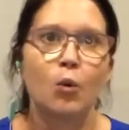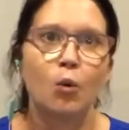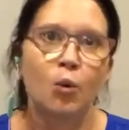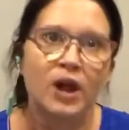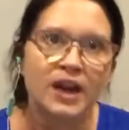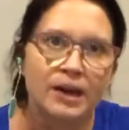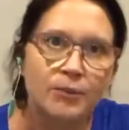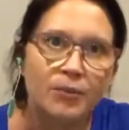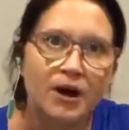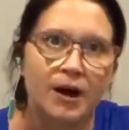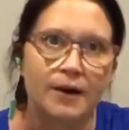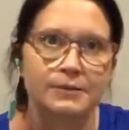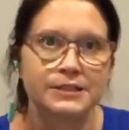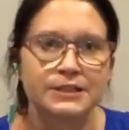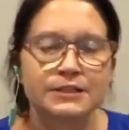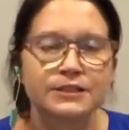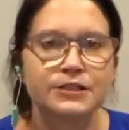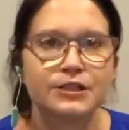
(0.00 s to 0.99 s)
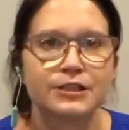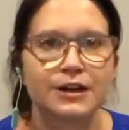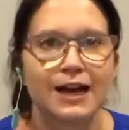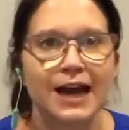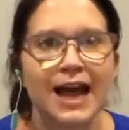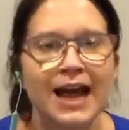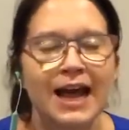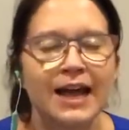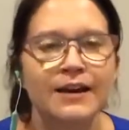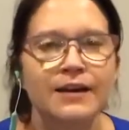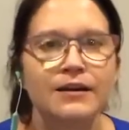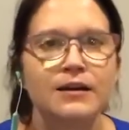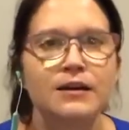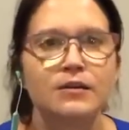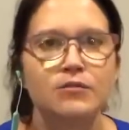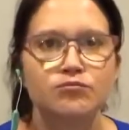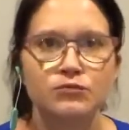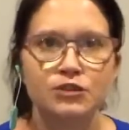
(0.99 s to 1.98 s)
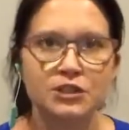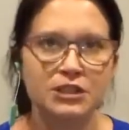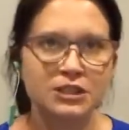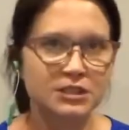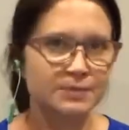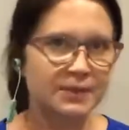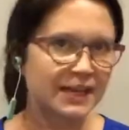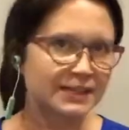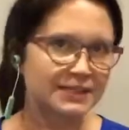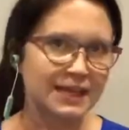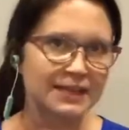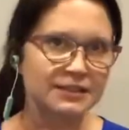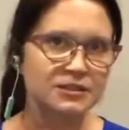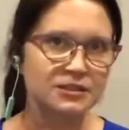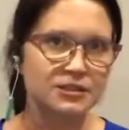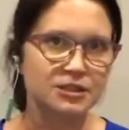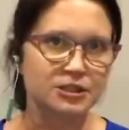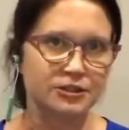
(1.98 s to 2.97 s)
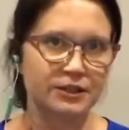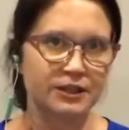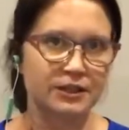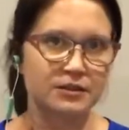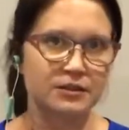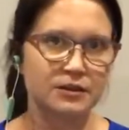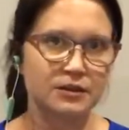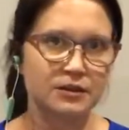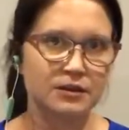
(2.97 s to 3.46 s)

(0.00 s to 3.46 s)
when it pops into your head to just pay attention to it.